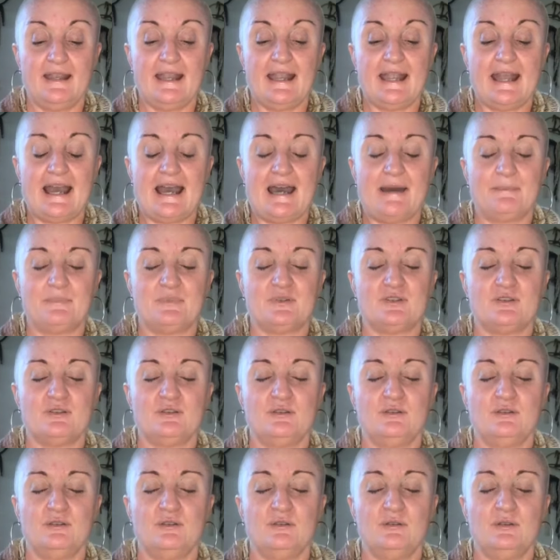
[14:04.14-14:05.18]
up
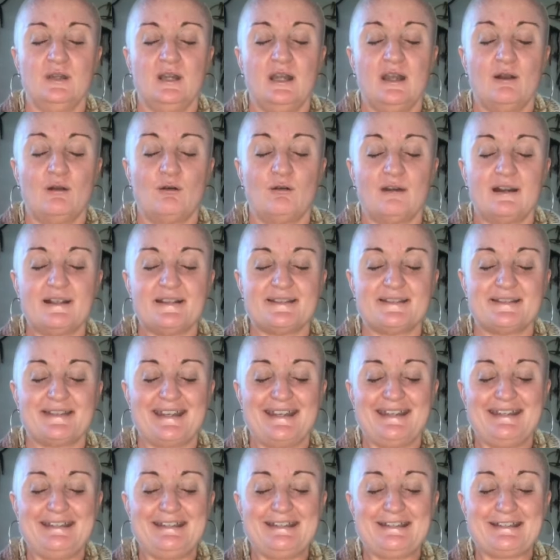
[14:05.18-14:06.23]
to rest
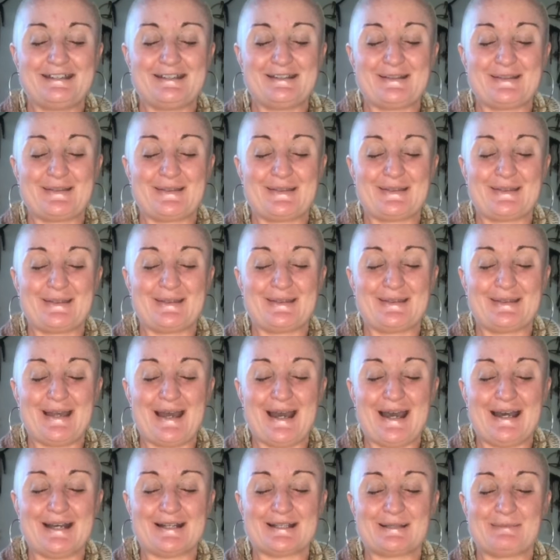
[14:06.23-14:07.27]
into the
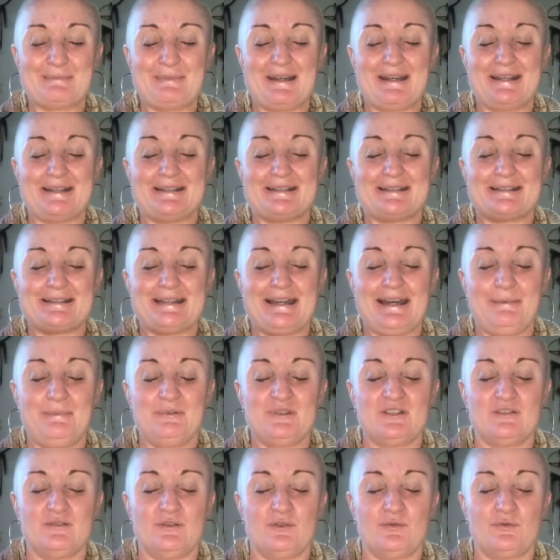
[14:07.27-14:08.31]
heart space, up to
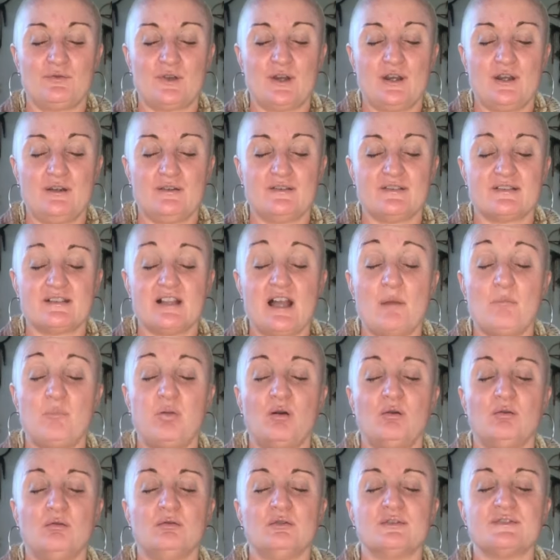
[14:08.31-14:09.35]
the throat. Slight
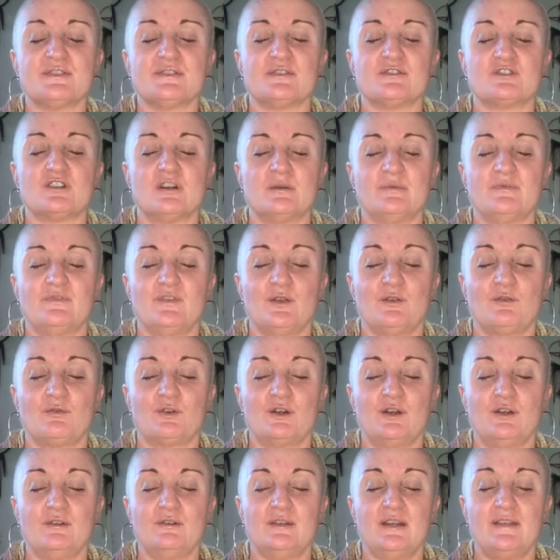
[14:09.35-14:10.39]
pause at the top of your
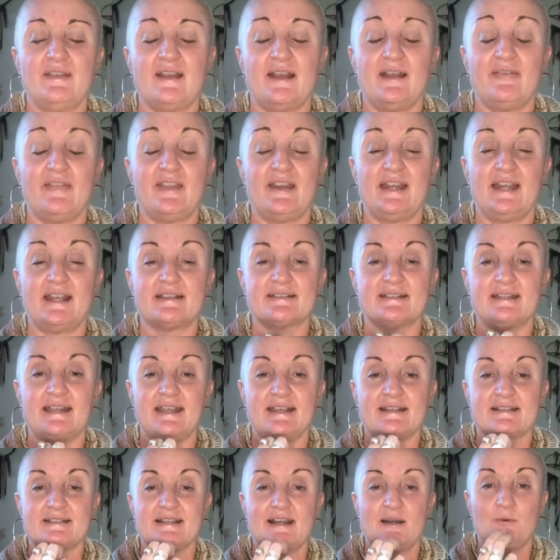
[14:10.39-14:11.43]
throat. And then the next
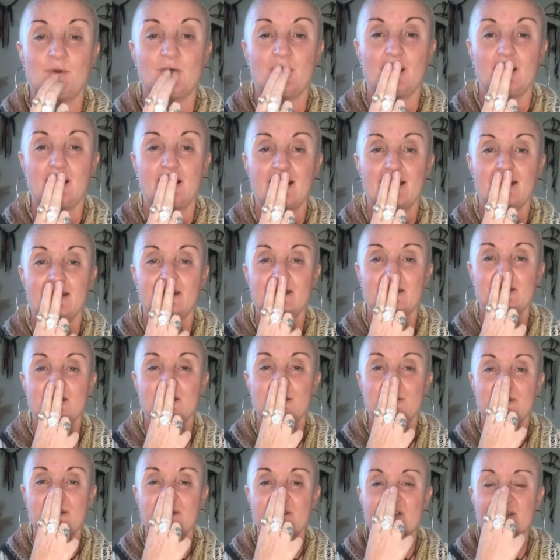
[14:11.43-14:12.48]
exhale, what I'd like you to
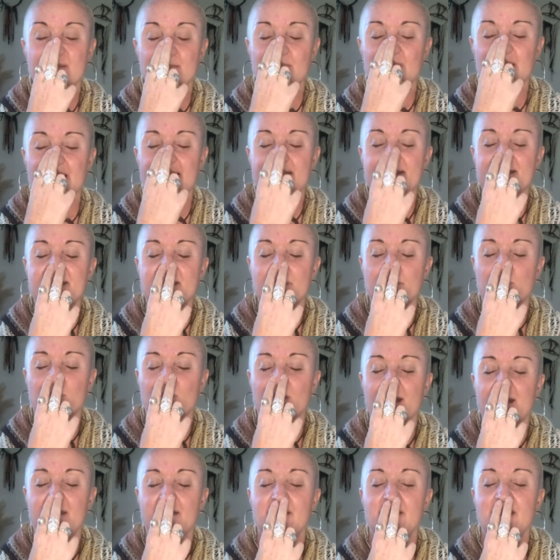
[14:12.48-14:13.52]
do is just place the
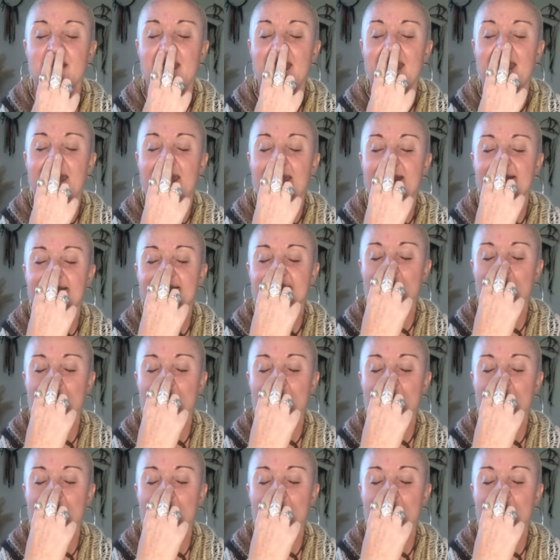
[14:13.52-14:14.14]
breath, exhale the